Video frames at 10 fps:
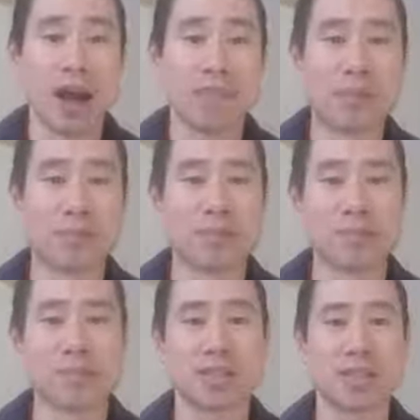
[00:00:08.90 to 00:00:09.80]

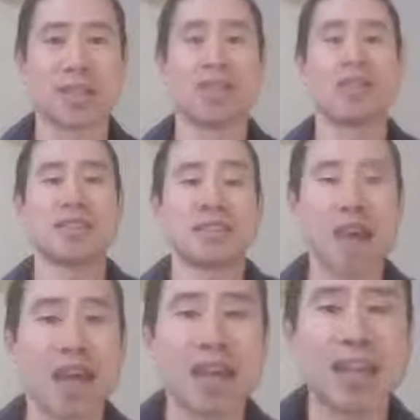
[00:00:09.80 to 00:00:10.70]
because it is
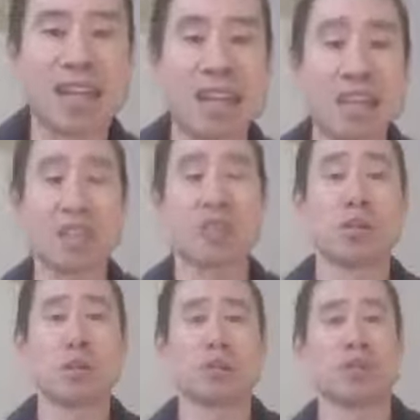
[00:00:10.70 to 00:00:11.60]
an injury
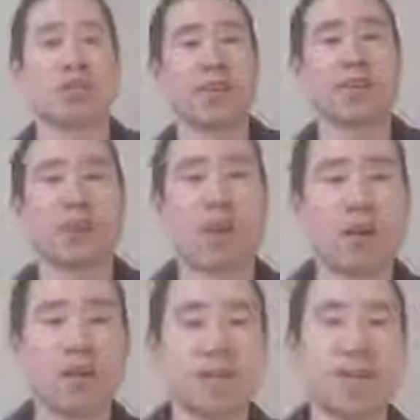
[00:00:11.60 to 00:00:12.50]
which is fairly
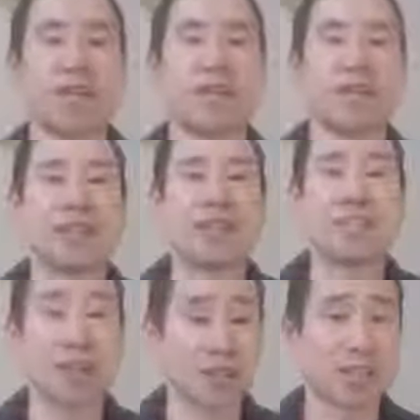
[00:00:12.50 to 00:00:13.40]
common in the
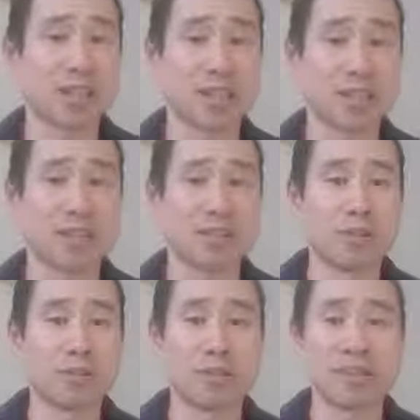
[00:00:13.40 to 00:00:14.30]
martial art that I do,
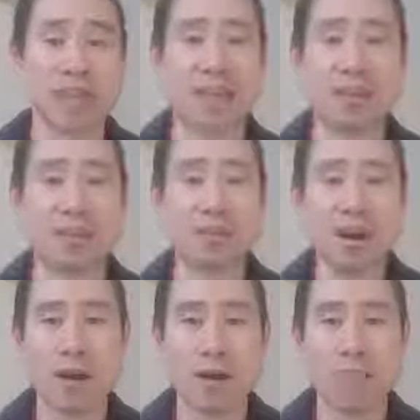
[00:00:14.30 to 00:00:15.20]
which is kendo,
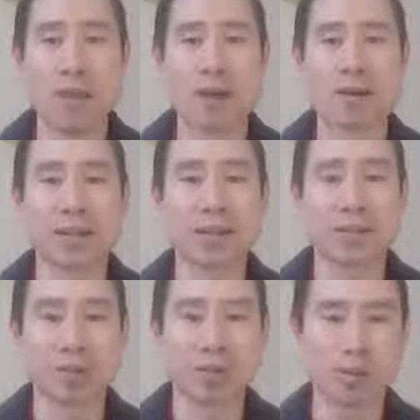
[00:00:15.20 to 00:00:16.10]
but it is
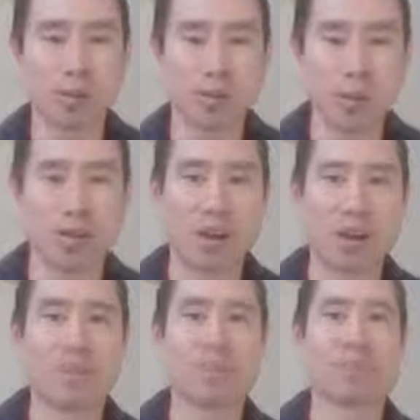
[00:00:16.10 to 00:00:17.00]
also very
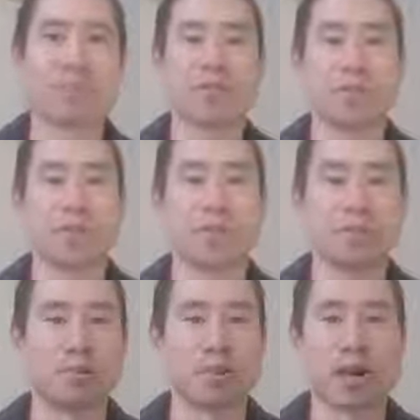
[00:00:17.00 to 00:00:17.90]
common for people
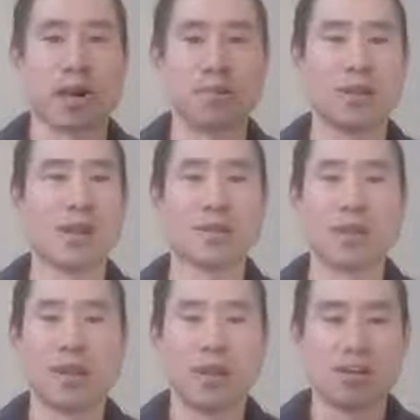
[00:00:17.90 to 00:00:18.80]
who type a lot,
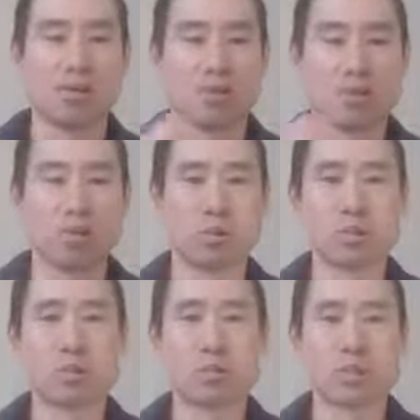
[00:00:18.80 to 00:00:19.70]
use
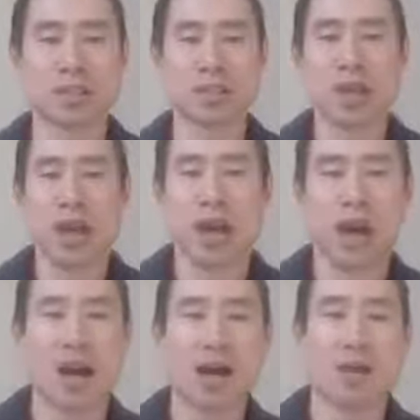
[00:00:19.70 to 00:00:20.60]
tools,
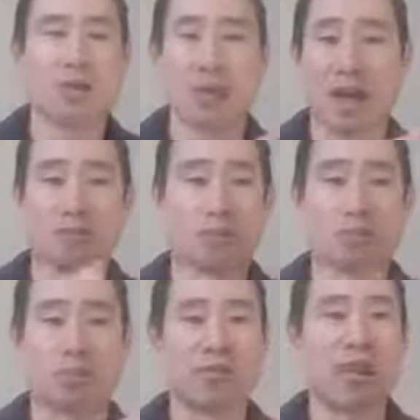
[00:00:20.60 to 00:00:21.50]
or have tools
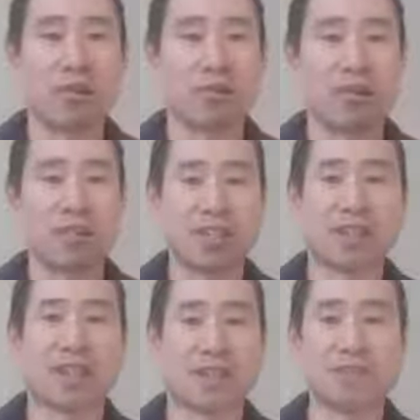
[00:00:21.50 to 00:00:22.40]
with vibration
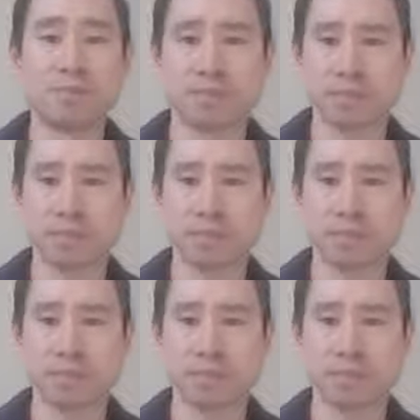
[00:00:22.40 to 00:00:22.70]
in them.